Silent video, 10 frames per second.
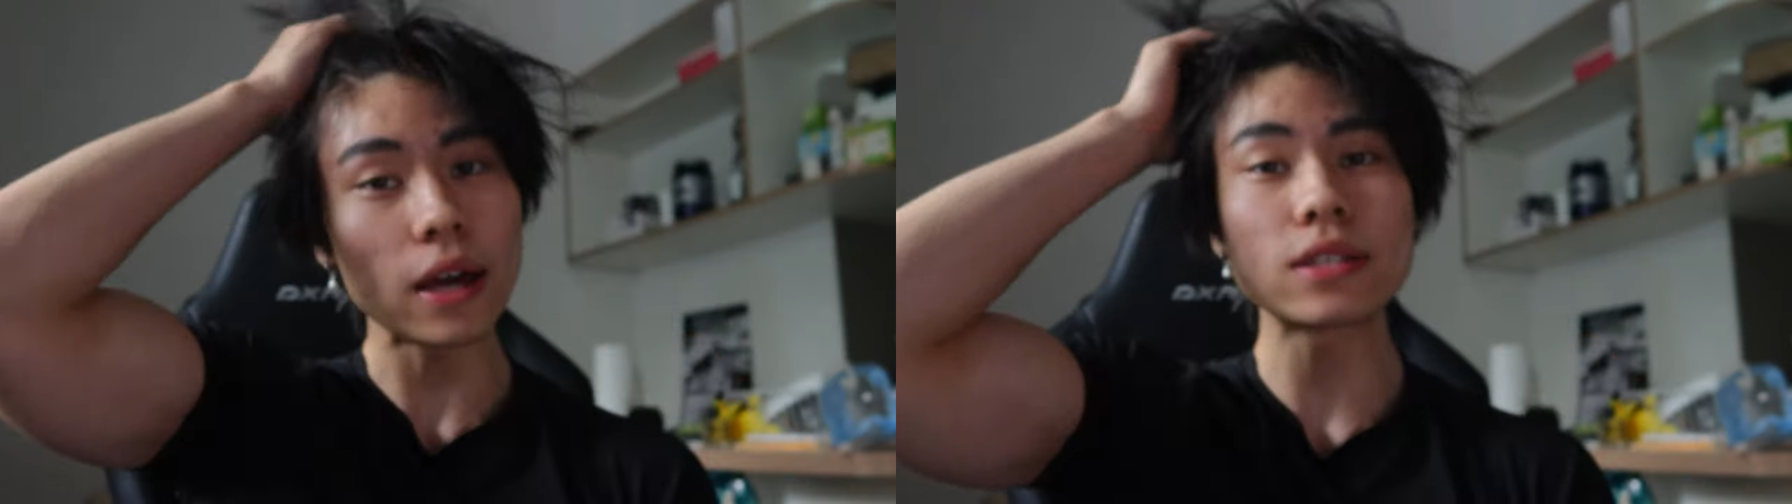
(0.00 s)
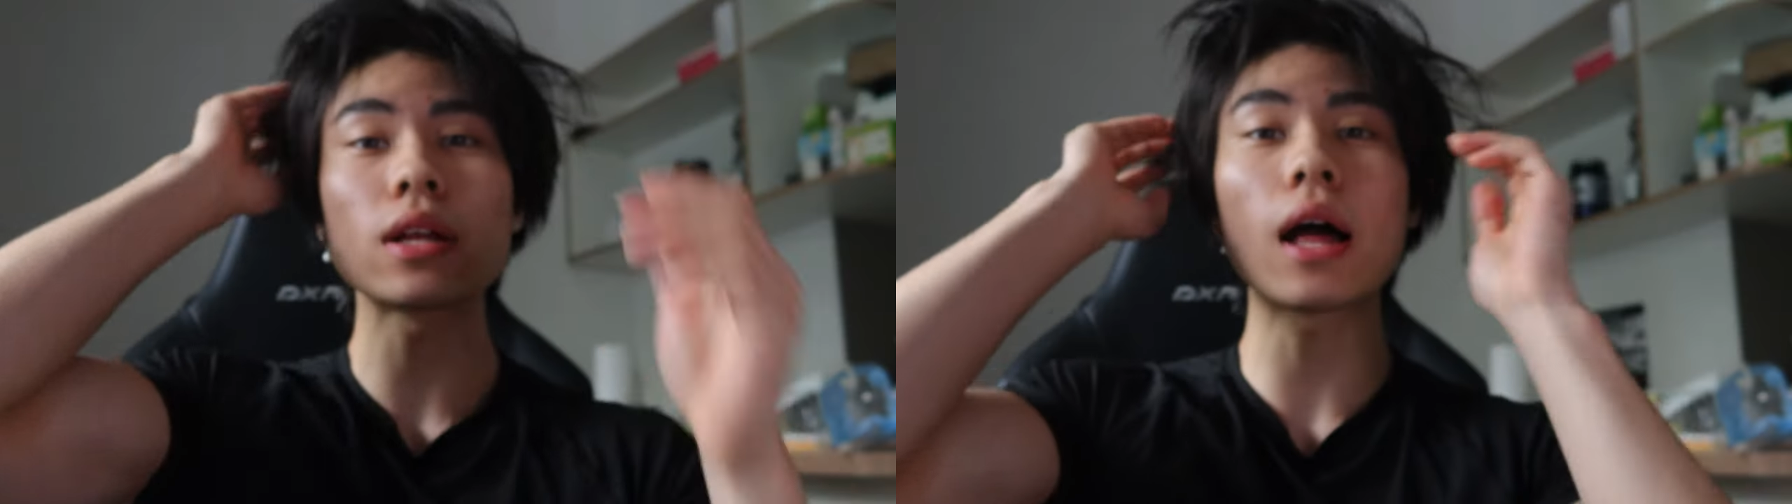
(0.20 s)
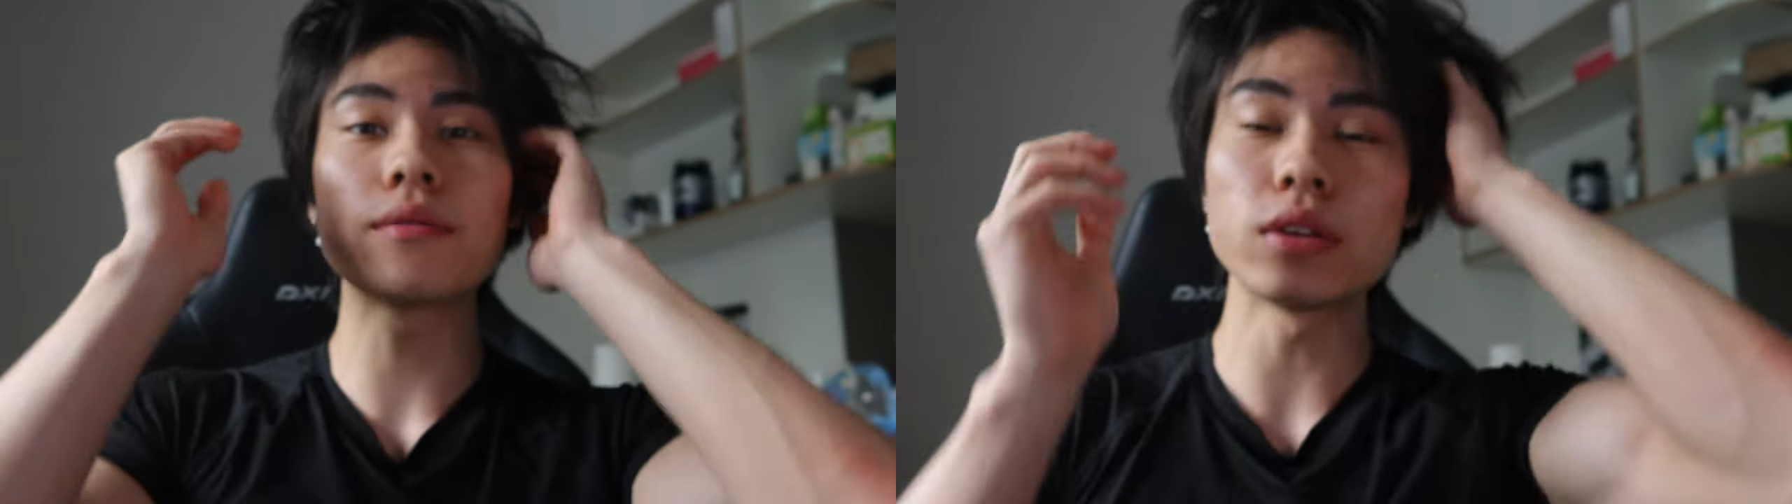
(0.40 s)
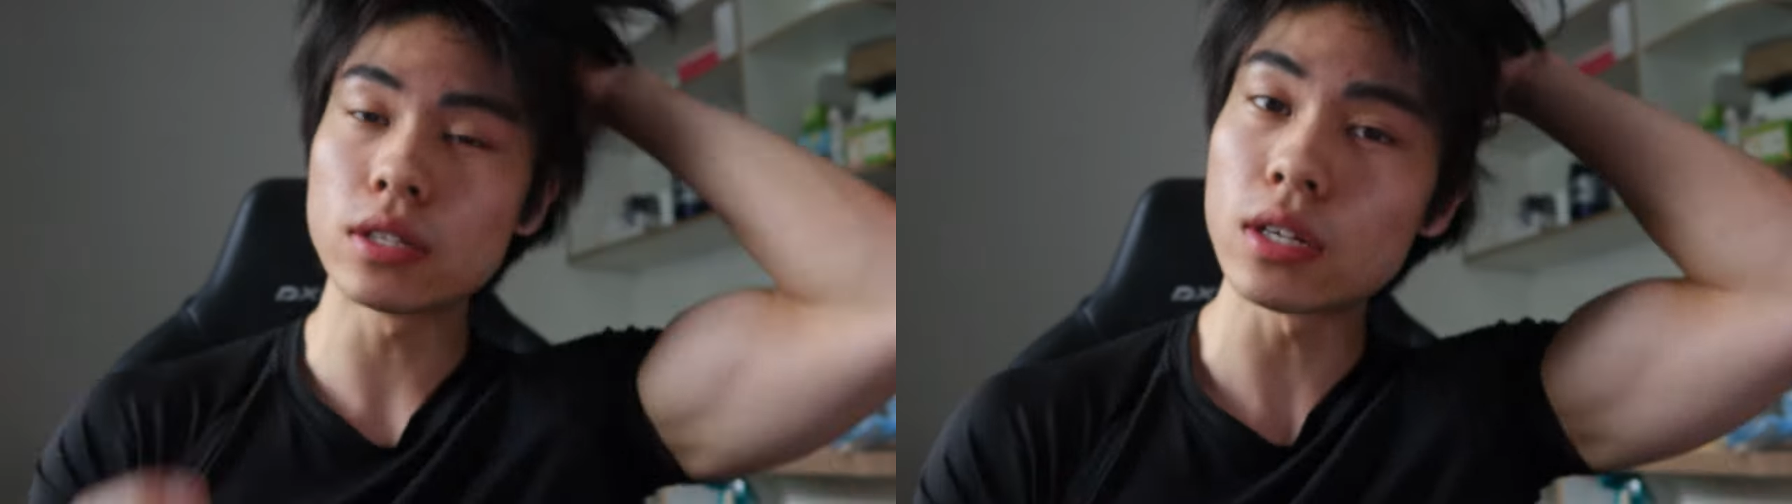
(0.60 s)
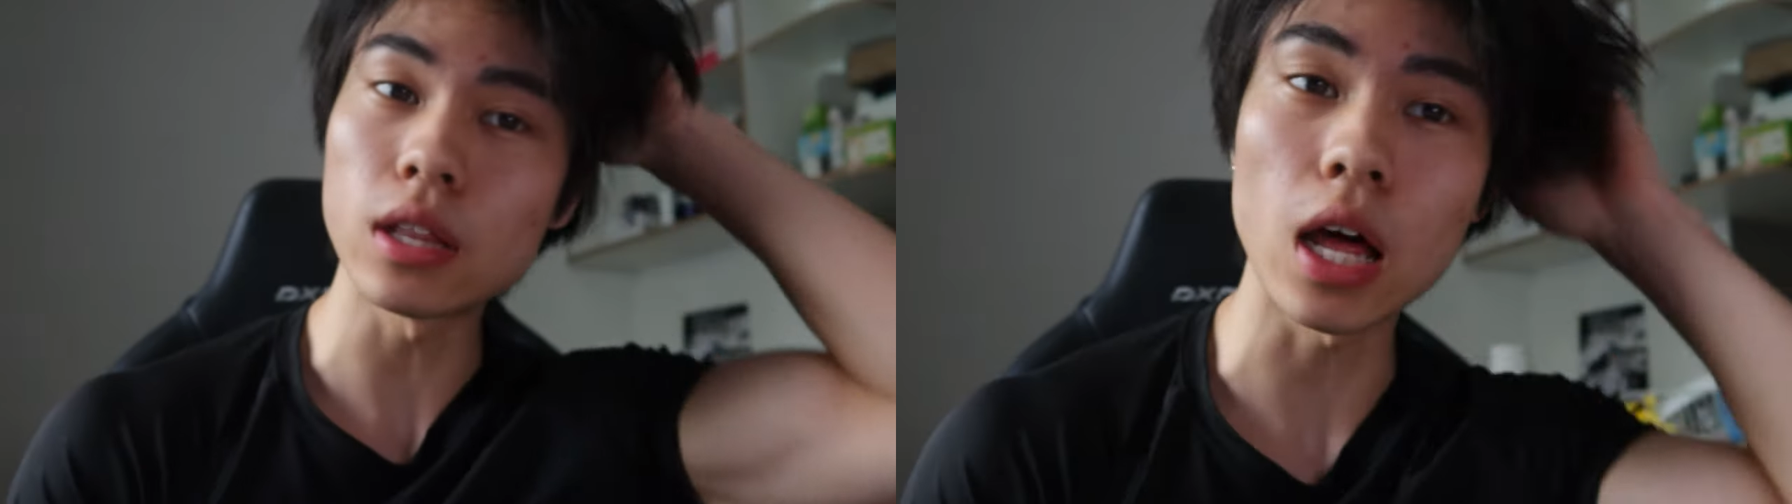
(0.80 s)
I still haven't
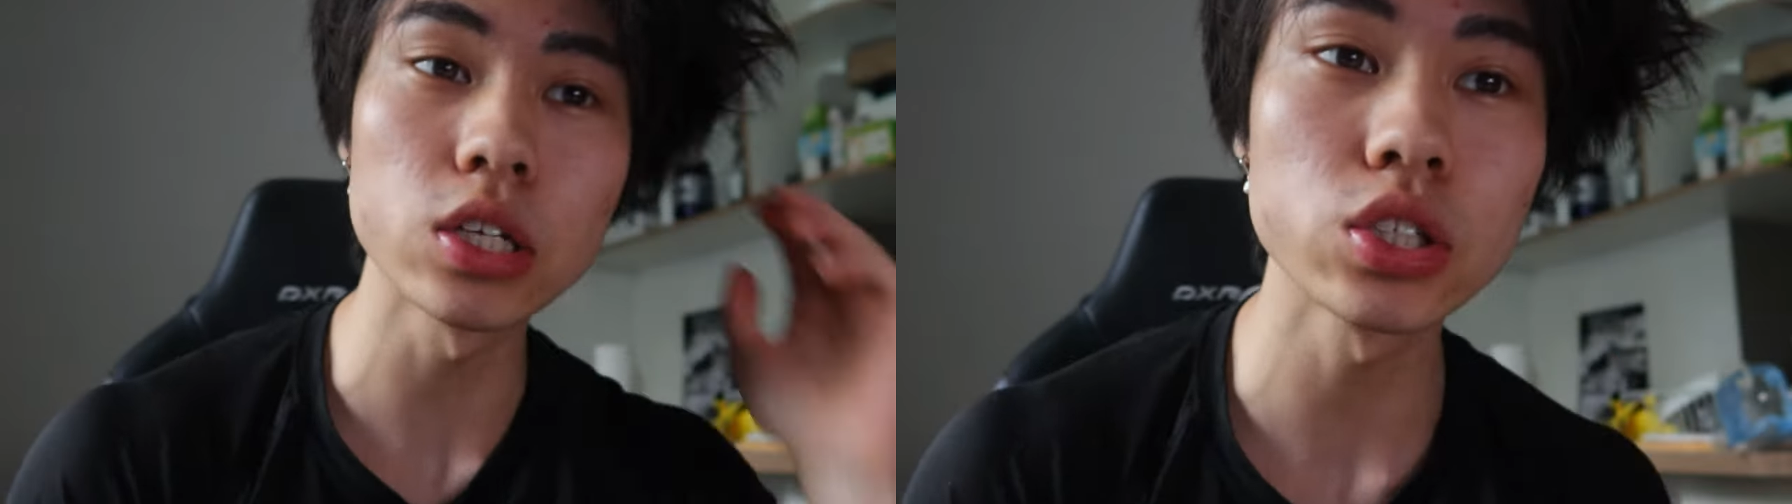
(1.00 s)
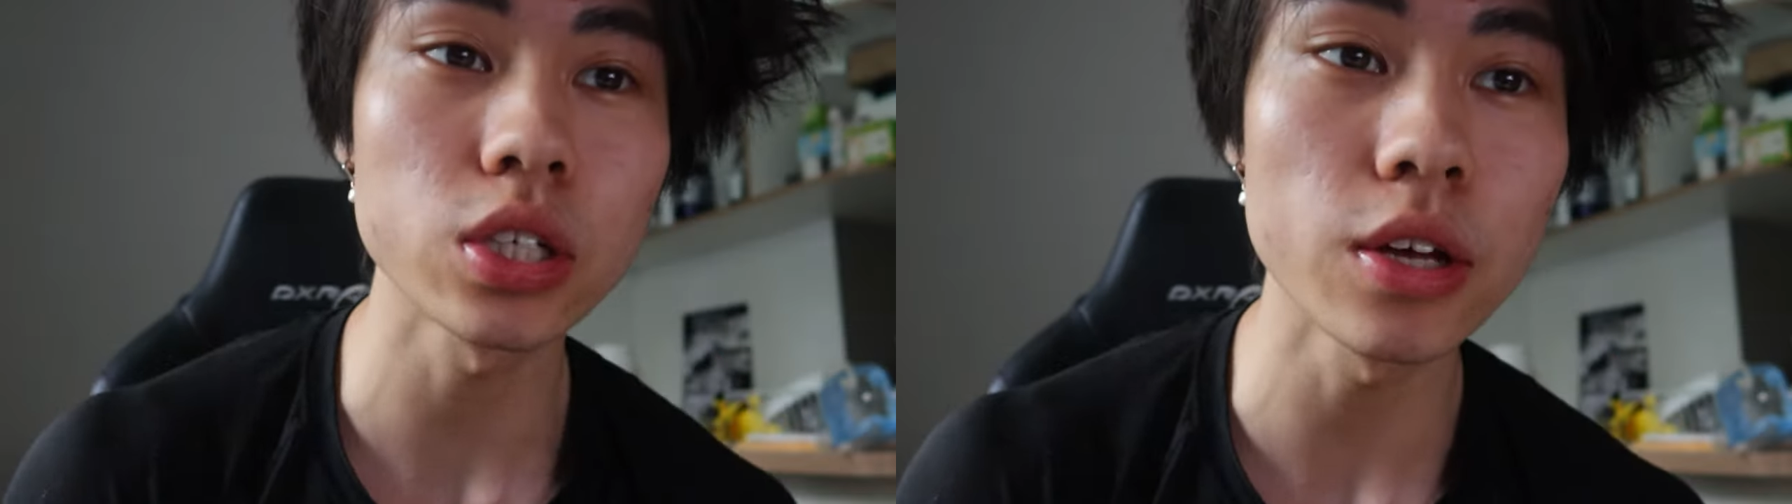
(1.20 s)
eaten lunch,